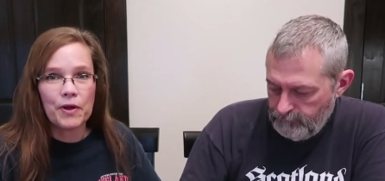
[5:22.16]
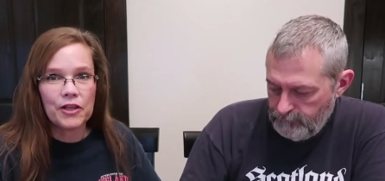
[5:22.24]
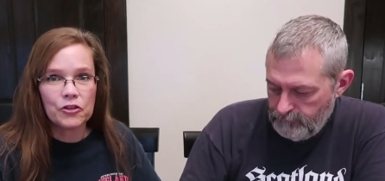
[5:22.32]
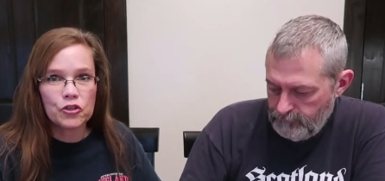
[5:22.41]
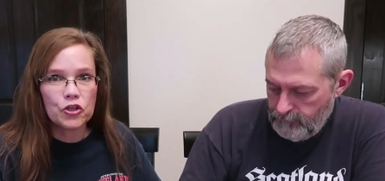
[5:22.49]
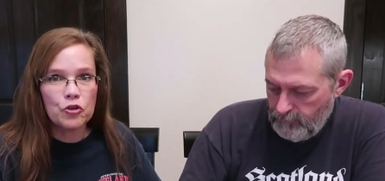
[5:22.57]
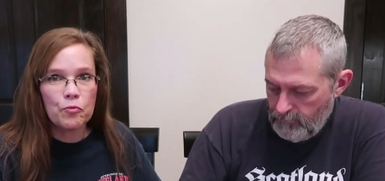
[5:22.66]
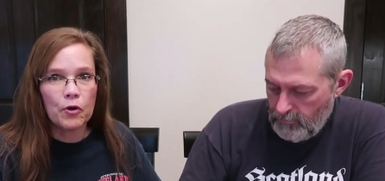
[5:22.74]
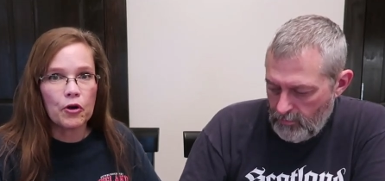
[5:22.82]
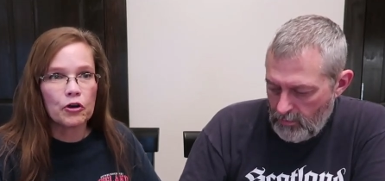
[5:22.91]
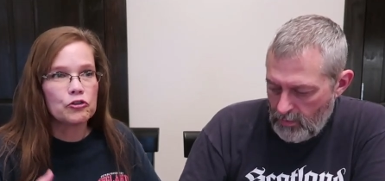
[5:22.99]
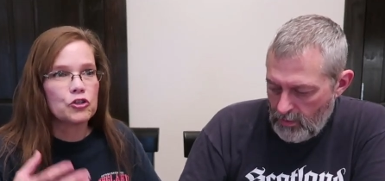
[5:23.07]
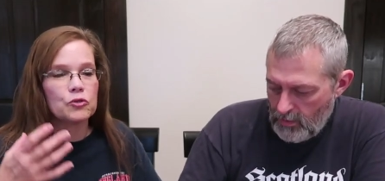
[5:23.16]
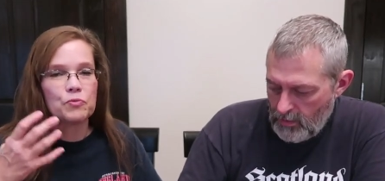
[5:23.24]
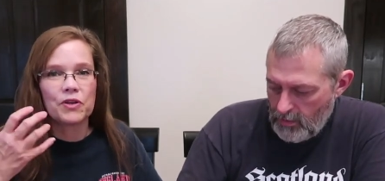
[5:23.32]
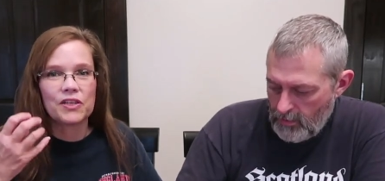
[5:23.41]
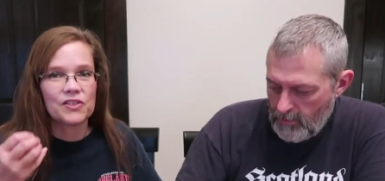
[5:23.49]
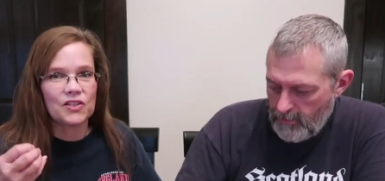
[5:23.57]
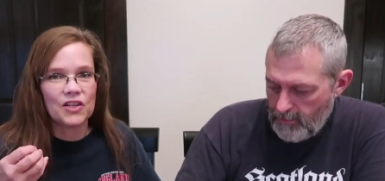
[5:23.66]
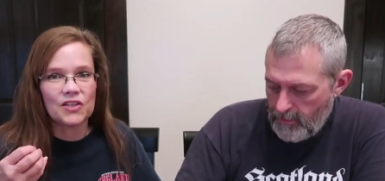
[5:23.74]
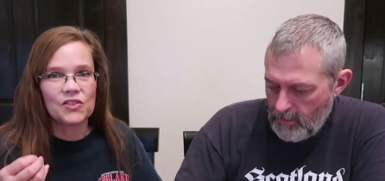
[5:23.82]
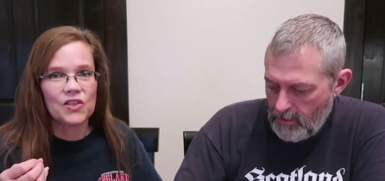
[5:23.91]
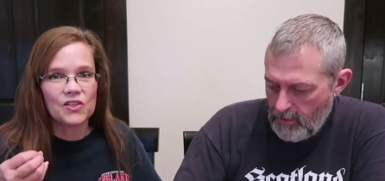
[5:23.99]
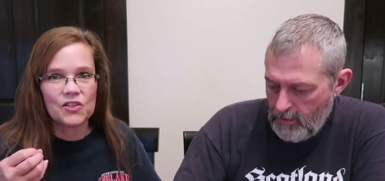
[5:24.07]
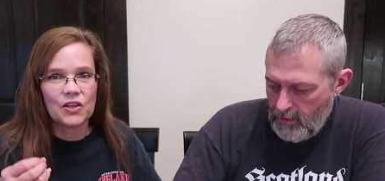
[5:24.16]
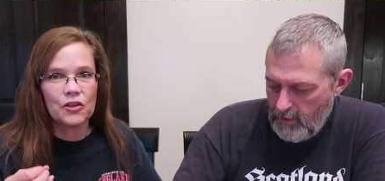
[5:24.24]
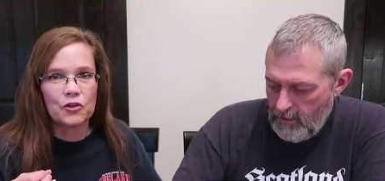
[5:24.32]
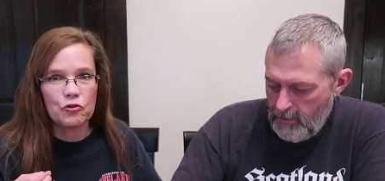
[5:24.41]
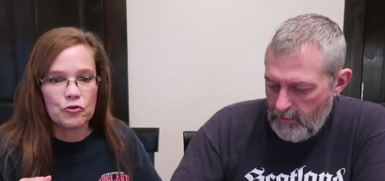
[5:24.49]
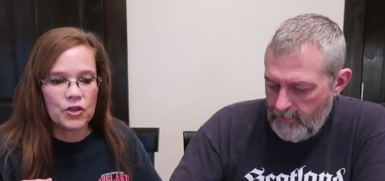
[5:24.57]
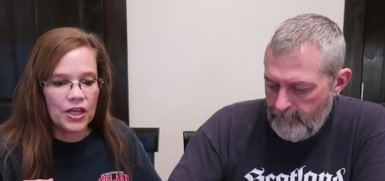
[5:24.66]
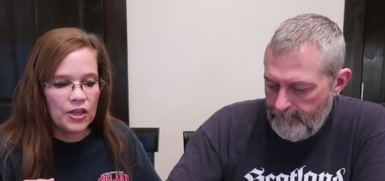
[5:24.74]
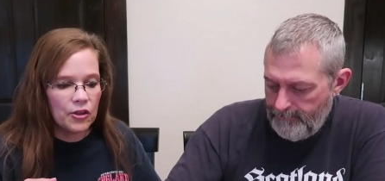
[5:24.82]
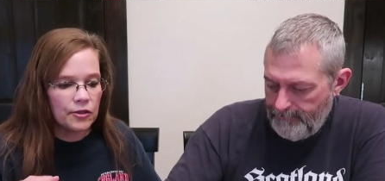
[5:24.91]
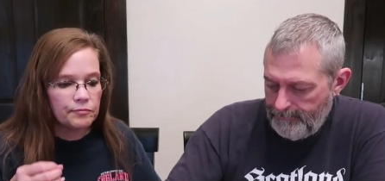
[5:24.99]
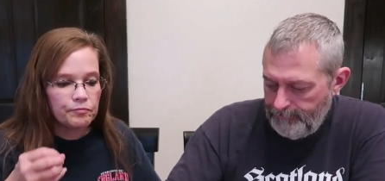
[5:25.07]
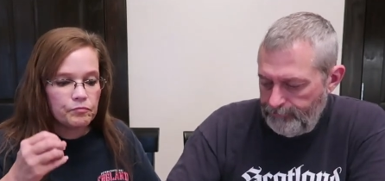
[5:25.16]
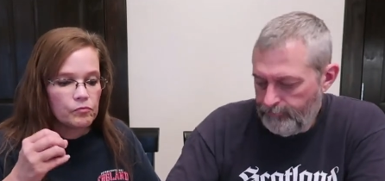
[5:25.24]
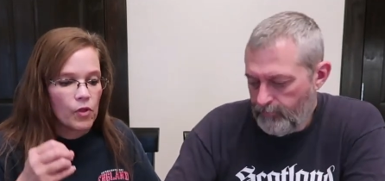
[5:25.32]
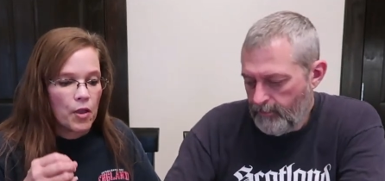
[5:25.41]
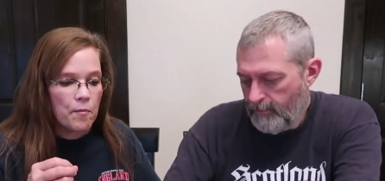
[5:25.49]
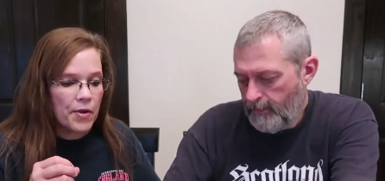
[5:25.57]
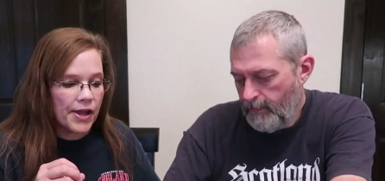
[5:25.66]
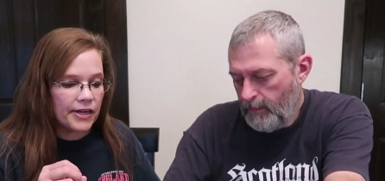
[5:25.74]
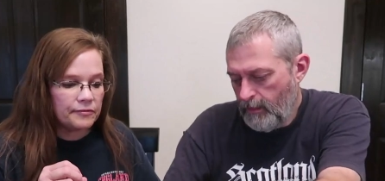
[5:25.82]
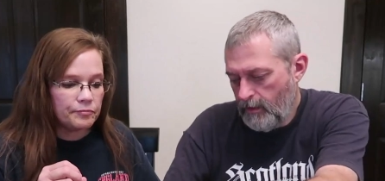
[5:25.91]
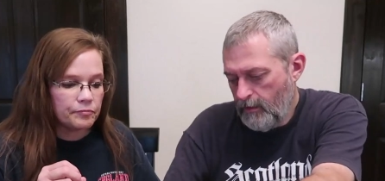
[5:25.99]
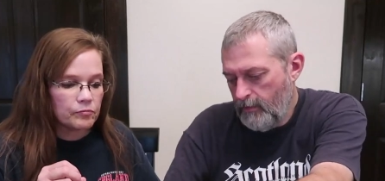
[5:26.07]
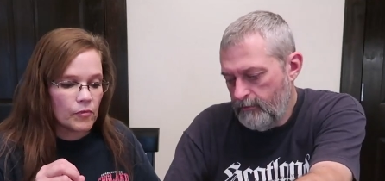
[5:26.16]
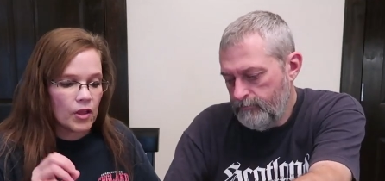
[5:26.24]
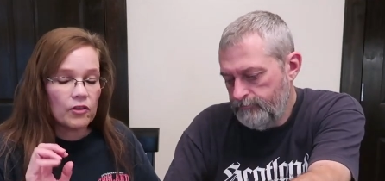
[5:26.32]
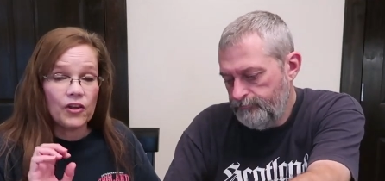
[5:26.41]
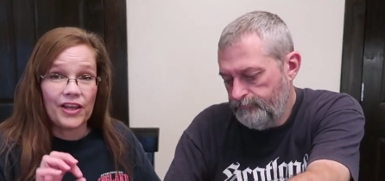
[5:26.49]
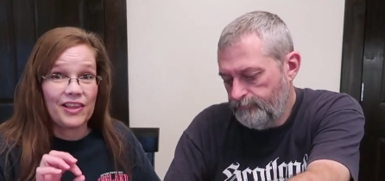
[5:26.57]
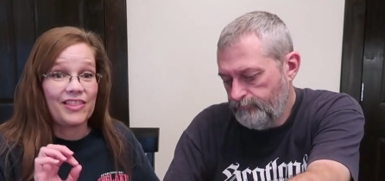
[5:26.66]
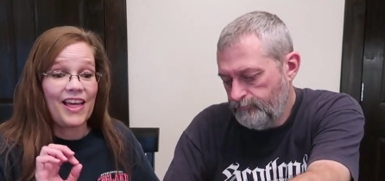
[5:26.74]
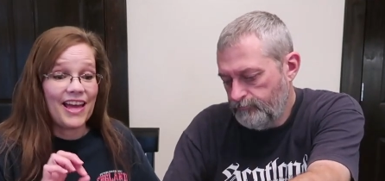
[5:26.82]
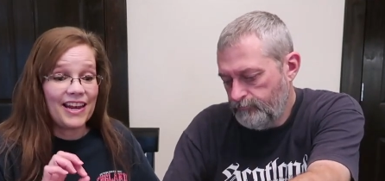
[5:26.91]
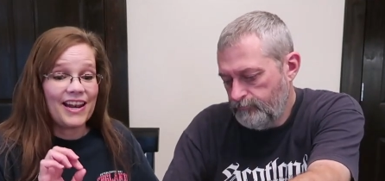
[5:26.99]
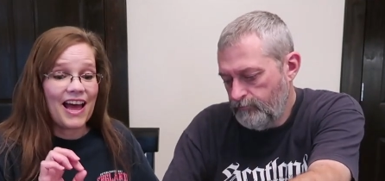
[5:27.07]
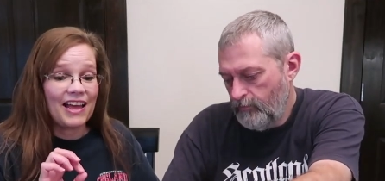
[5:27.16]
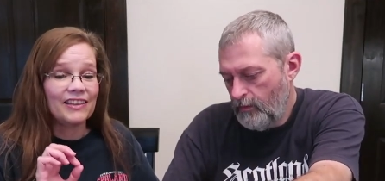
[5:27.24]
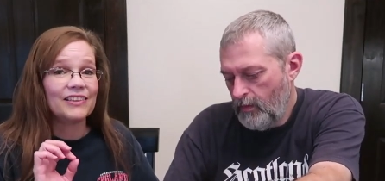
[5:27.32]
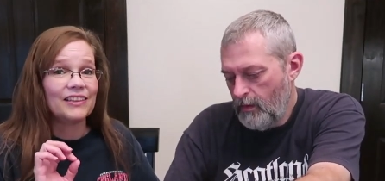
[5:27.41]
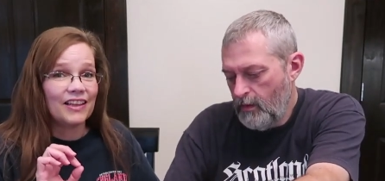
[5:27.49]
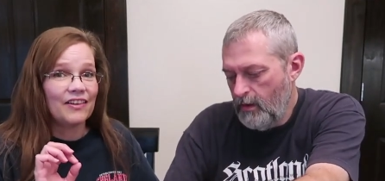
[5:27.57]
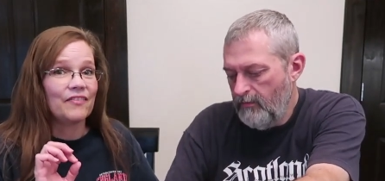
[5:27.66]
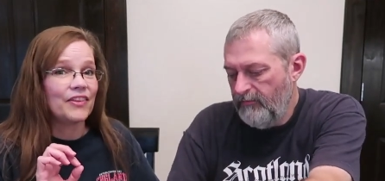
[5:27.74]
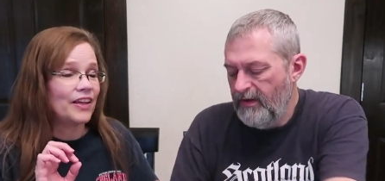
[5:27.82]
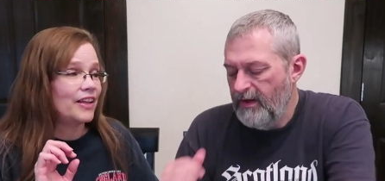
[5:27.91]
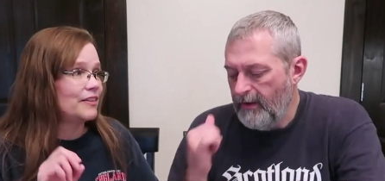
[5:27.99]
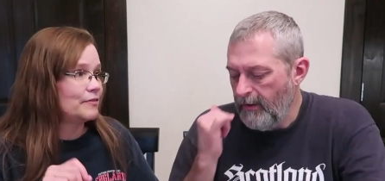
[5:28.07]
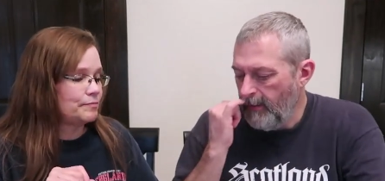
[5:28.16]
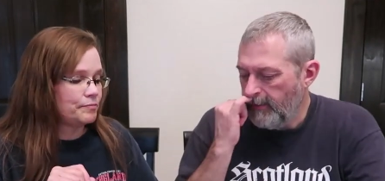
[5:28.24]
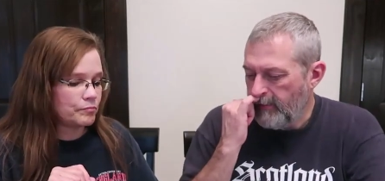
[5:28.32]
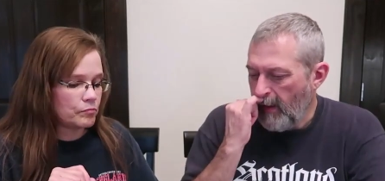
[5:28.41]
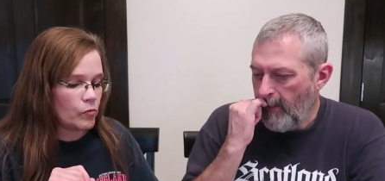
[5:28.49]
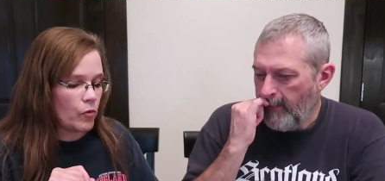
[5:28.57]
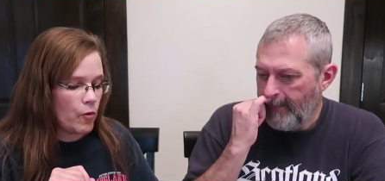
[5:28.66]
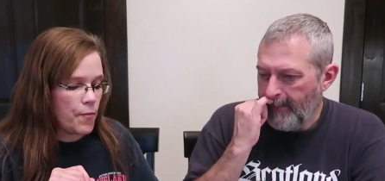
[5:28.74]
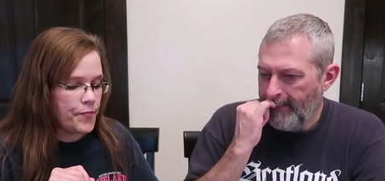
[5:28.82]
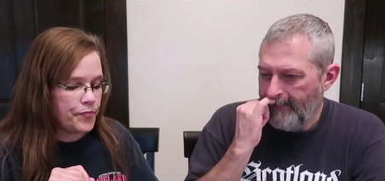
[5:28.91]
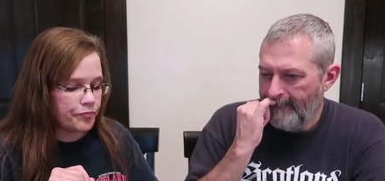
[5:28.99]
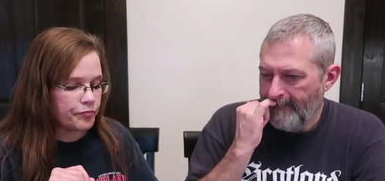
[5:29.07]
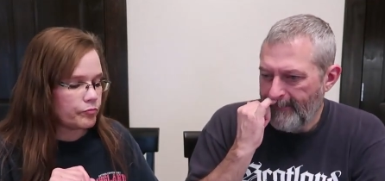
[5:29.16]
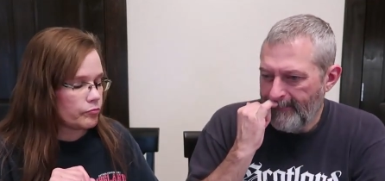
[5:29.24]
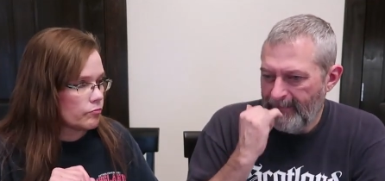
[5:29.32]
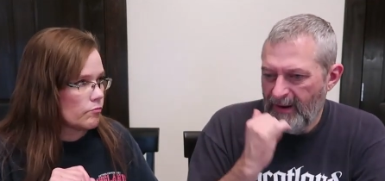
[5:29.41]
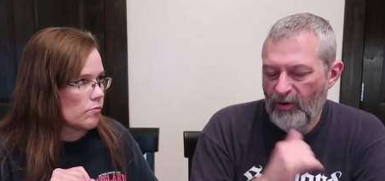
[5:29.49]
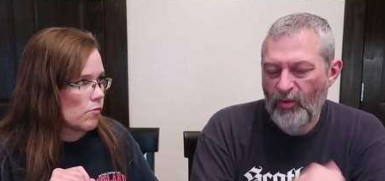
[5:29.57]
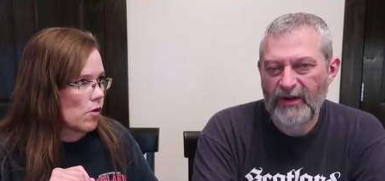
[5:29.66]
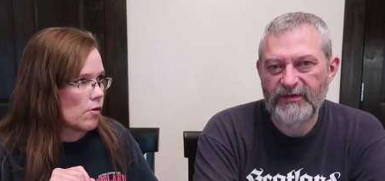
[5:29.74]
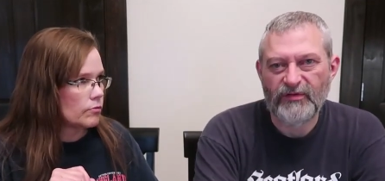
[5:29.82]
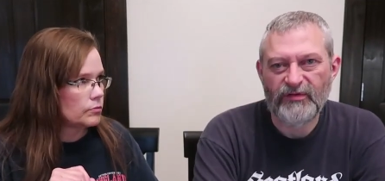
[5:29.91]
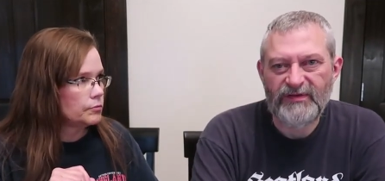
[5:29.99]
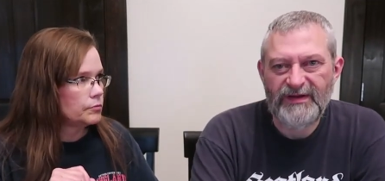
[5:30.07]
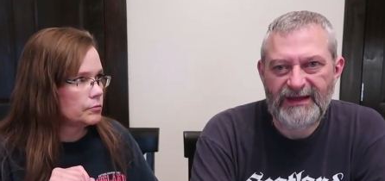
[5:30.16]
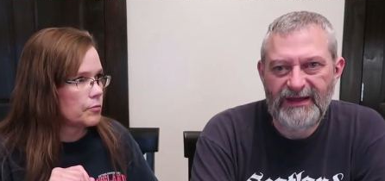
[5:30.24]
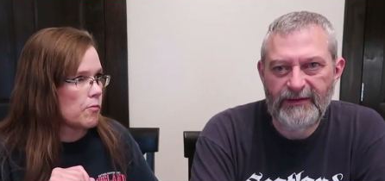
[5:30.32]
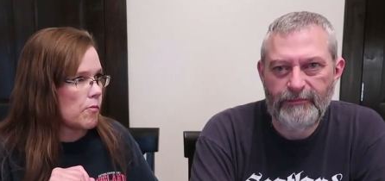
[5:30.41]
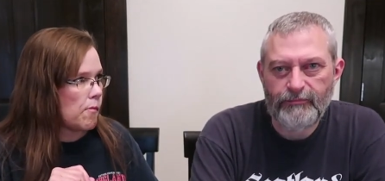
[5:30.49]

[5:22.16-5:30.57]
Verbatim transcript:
Speaker 1: buy the chew bar just because it does get stuck in your teeth. But like that, I love them. Yeah, a
Speaker 2: little softer, not quite so sticky